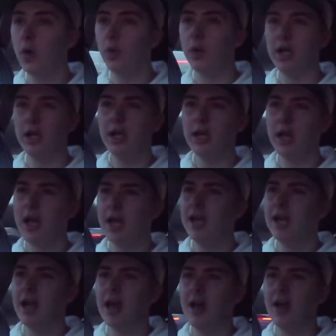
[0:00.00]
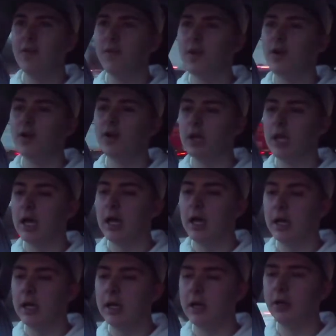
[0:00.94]
We ain't ever
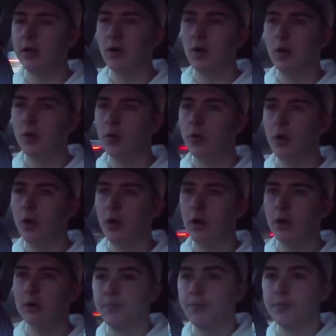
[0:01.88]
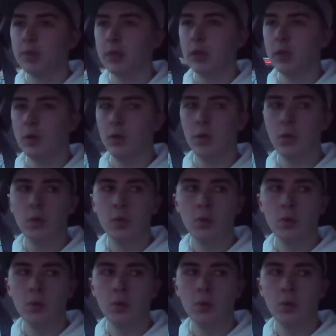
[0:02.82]
getting older. You